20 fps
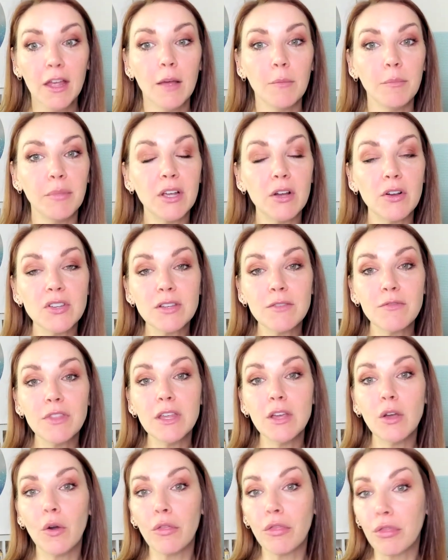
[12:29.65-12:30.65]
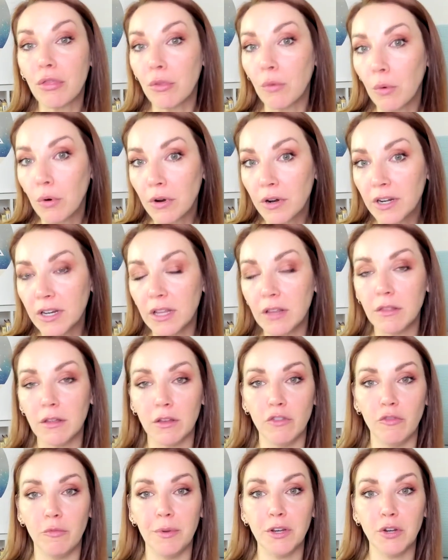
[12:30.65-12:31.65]
because of the authority that
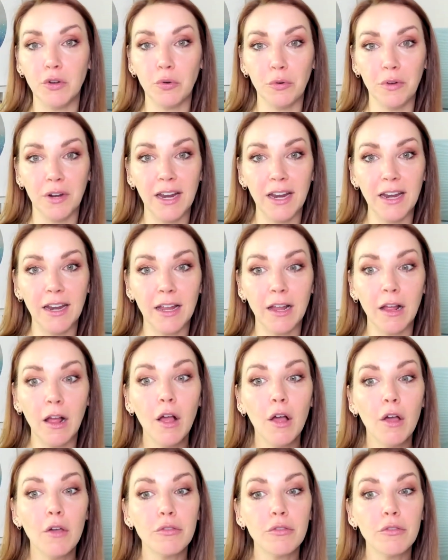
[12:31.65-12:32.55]
you've been creating